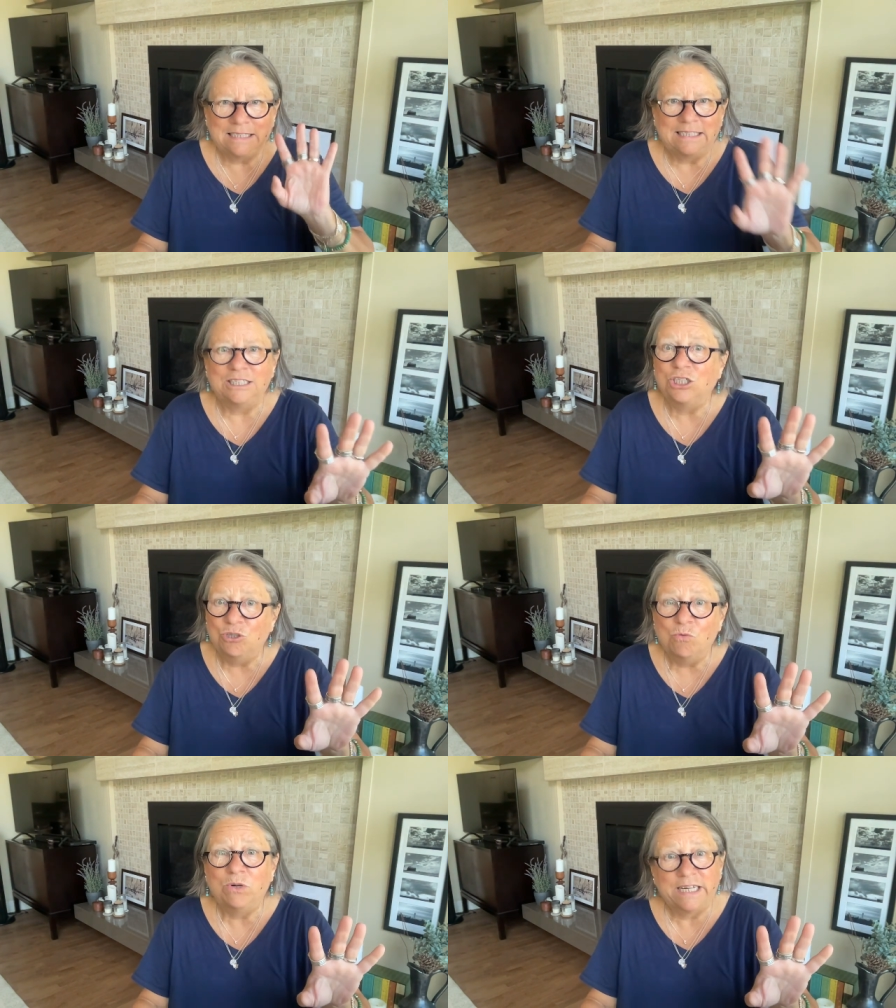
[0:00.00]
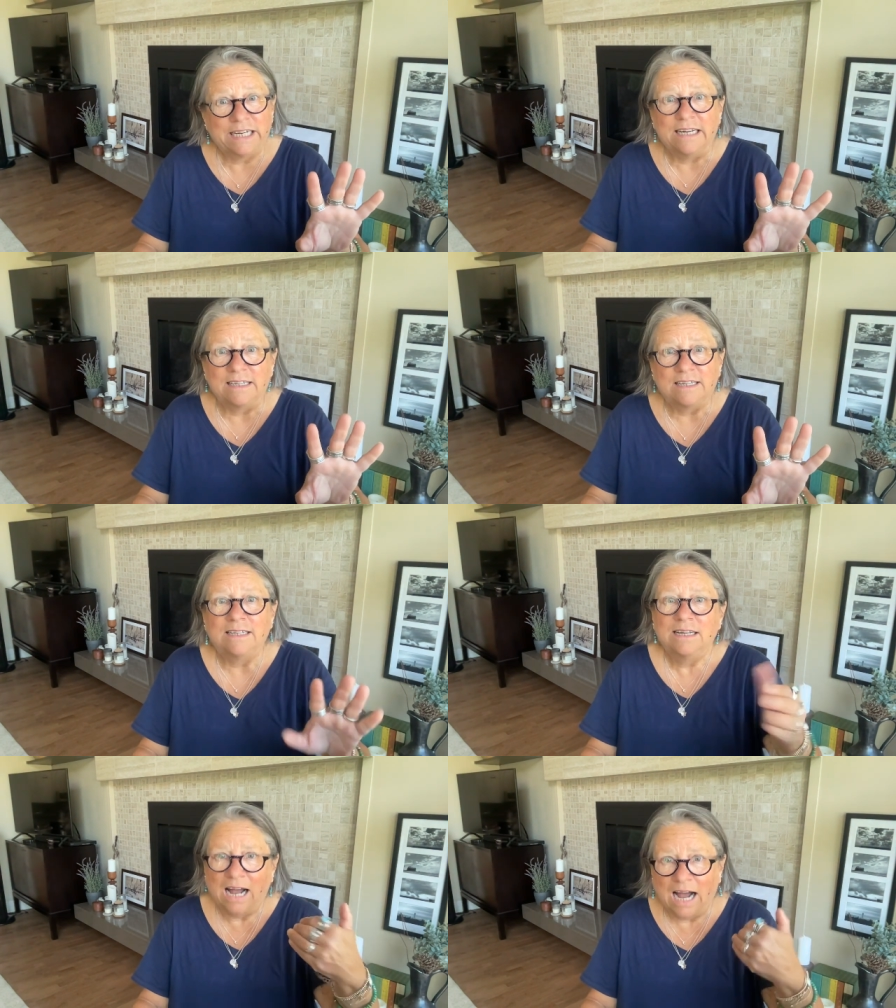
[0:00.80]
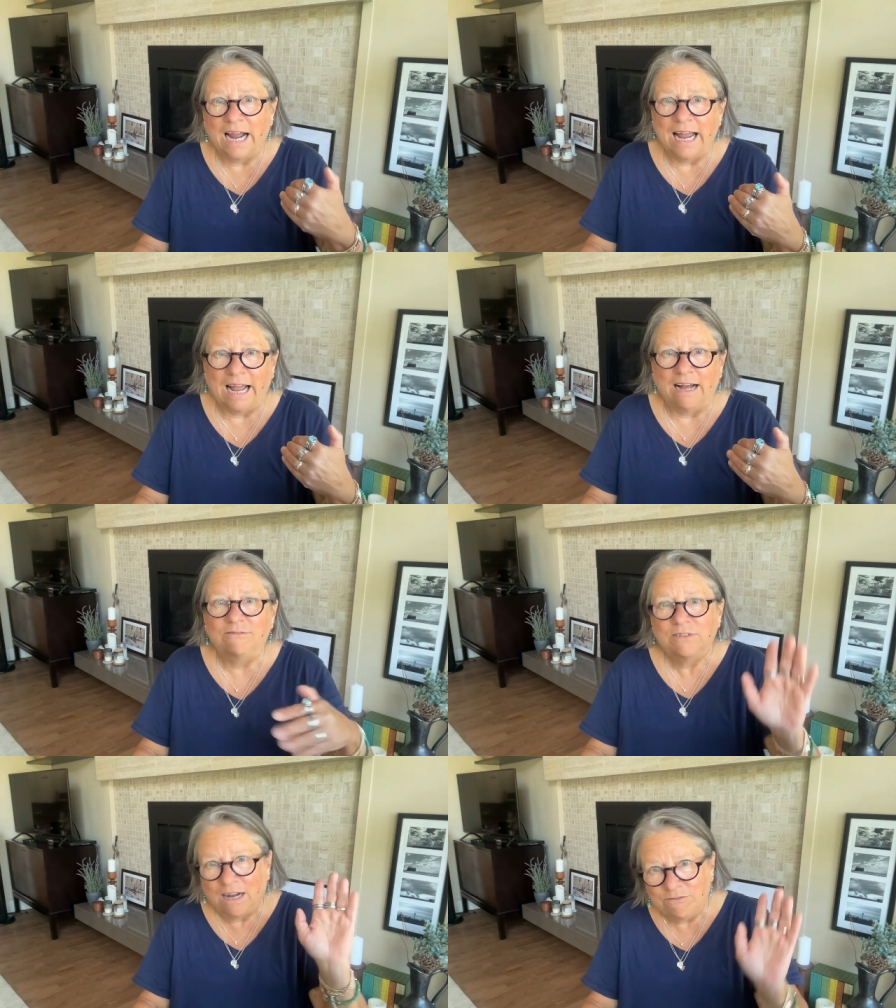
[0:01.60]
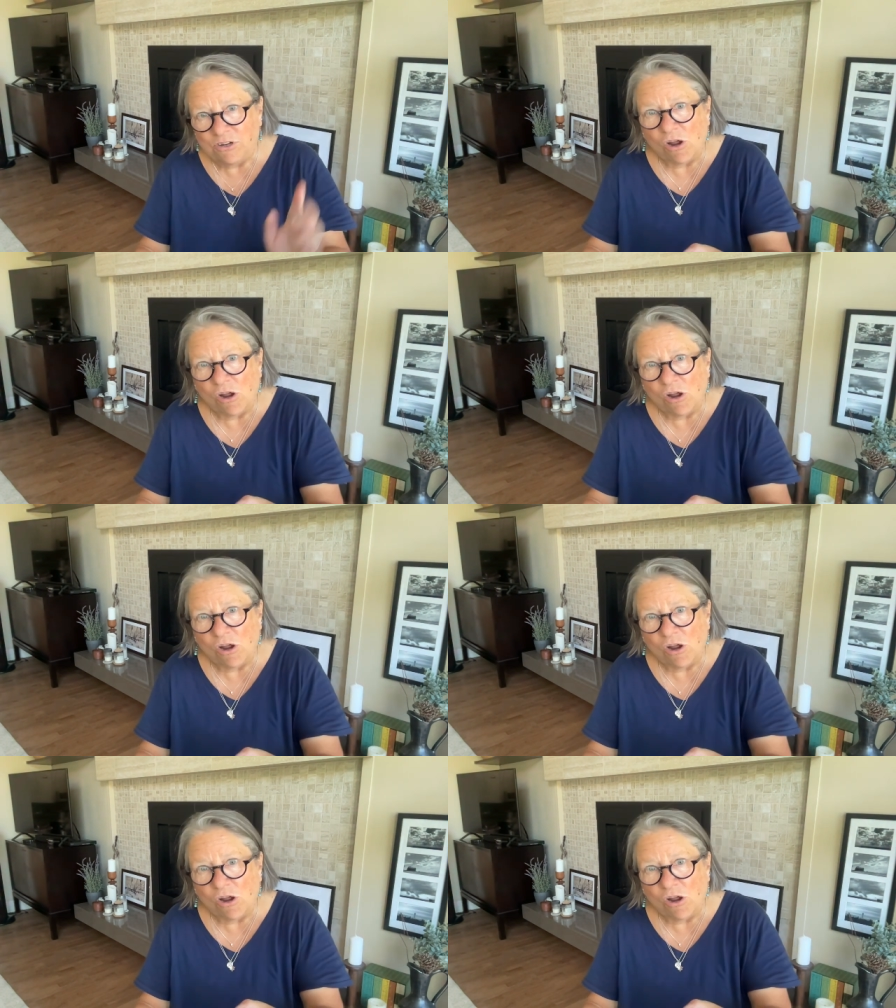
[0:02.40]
since you didn't, I have. I've